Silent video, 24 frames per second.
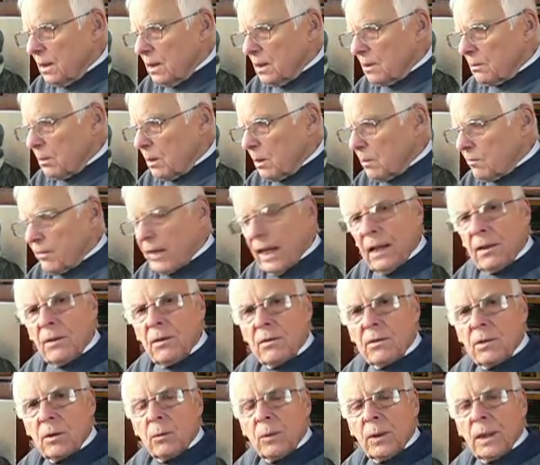Do we
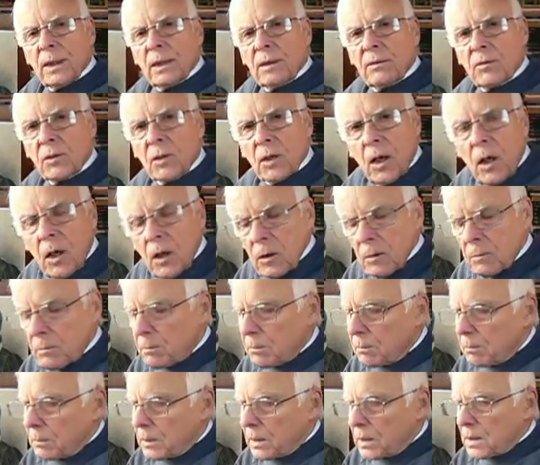value the Word of God
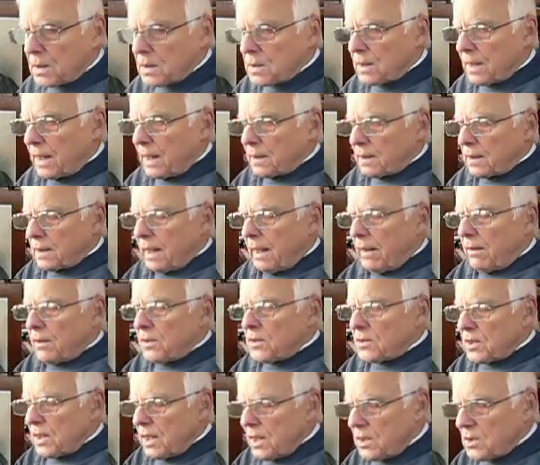because that
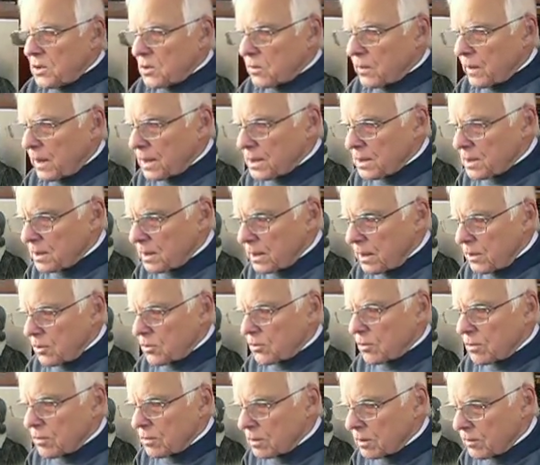guarantees to us the
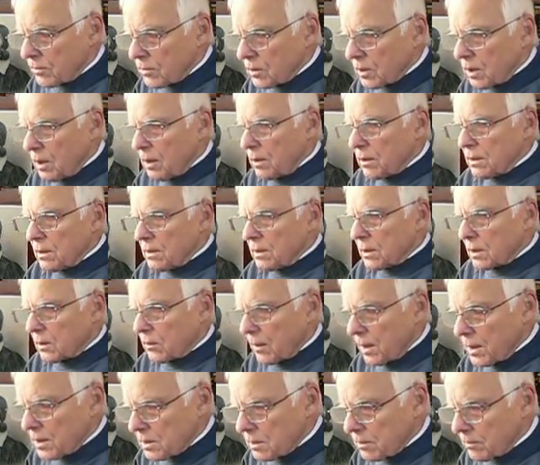truth of God and the
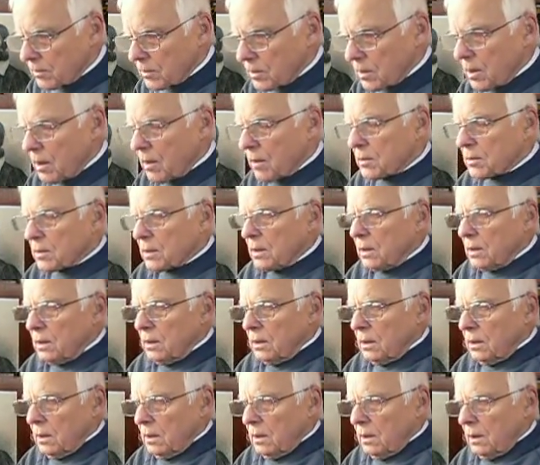grace of God
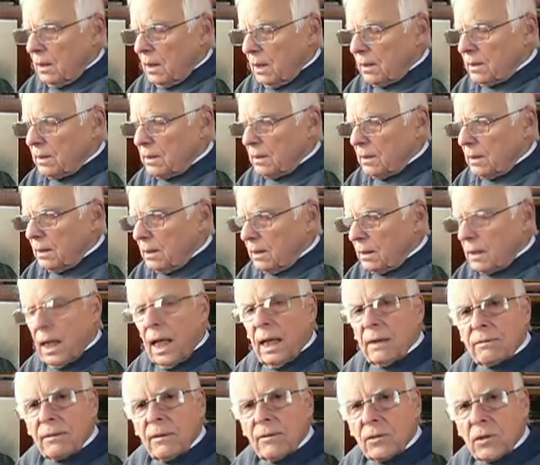and the
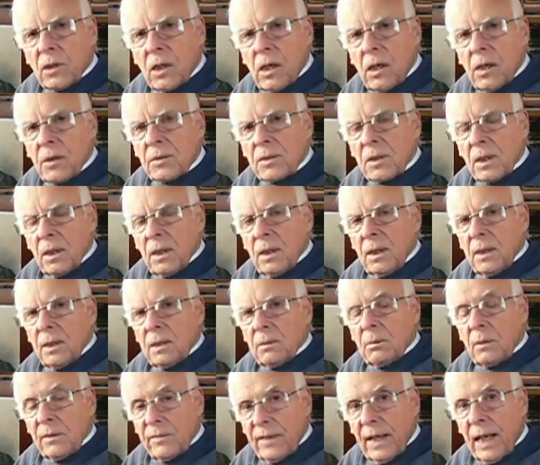life of God?
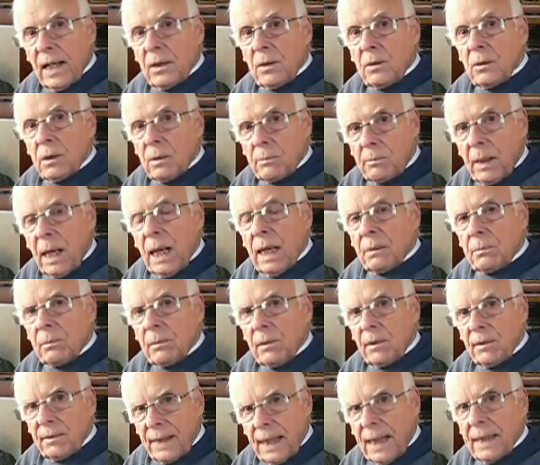Do we value the
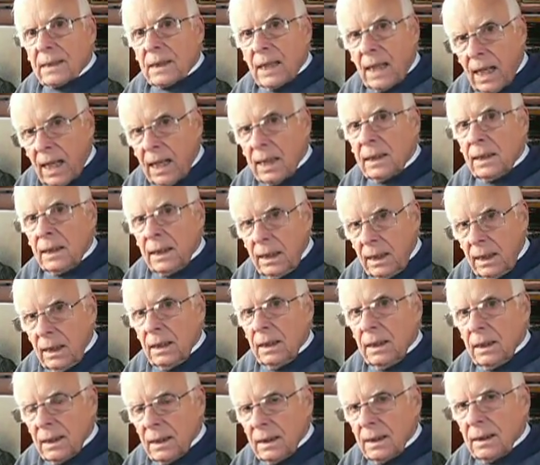Bible that highly
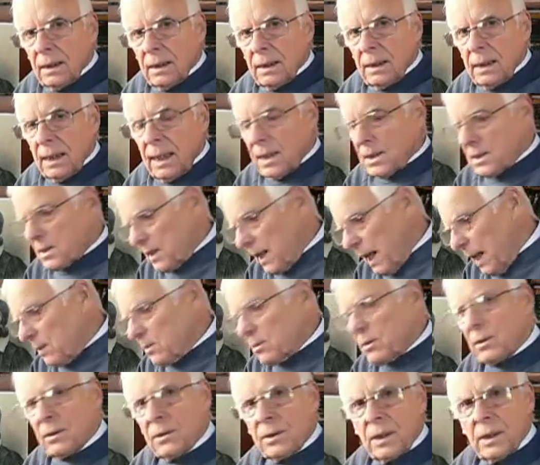as
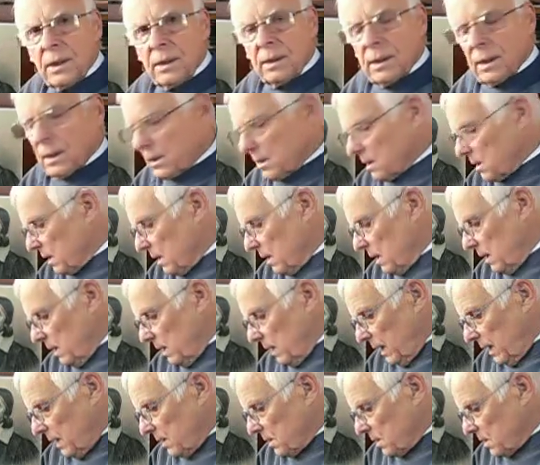Daniel did and
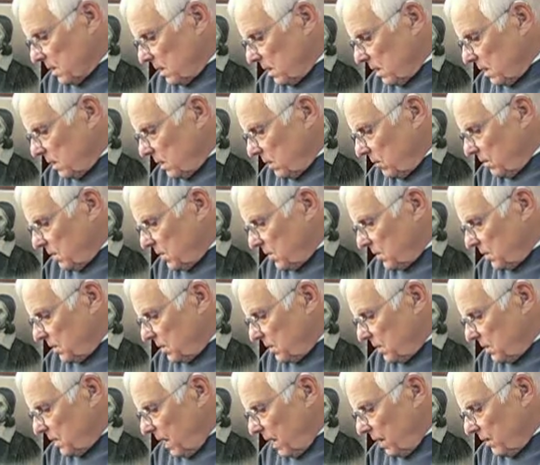as
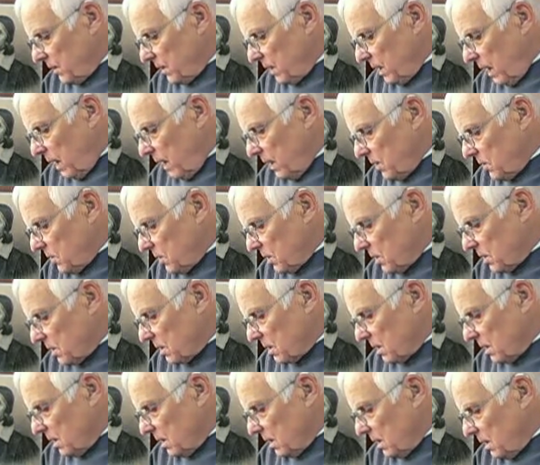Christians down the ages
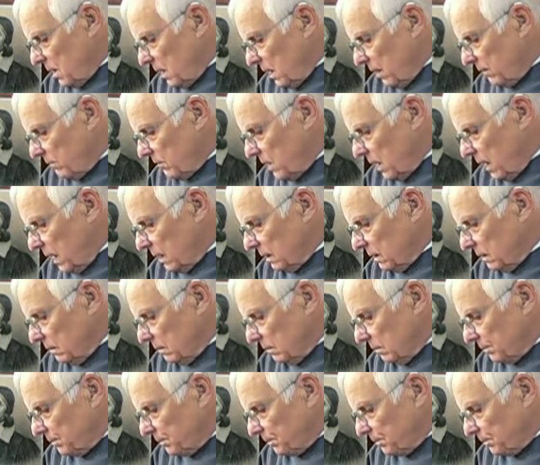have done?